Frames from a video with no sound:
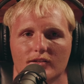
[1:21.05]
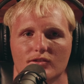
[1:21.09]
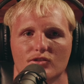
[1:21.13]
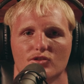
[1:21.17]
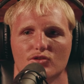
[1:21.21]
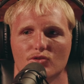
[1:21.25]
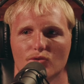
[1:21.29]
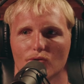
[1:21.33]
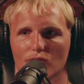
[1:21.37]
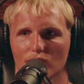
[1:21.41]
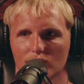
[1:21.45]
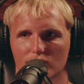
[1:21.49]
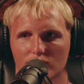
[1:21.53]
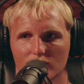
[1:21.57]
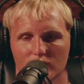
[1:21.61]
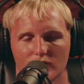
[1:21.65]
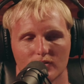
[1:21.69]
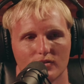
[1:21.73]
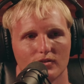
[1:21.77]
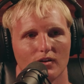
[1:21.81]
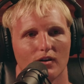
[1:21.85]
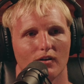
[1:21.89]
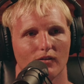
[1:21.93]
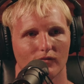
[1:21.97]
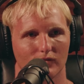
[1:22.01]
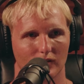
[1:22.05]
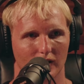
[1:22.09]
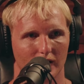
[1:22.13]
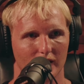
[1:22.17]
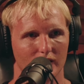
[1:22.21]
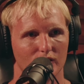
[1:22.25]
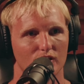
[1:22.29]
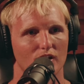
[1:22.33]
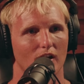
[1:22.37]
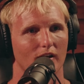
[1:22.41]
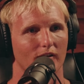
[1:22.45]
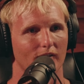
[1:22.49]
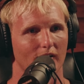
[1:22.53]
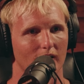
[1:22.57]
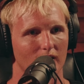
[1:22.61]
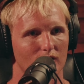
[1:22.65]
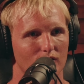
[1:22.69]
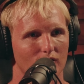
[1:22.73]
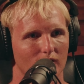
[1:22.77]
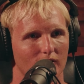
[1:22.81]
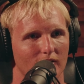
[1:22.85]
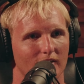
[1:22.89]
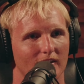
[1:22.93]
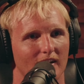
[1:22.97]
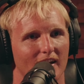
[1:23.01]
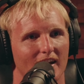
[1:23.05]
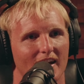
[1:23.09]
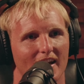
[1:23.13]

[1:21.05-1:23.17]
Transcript: sources of lead generation.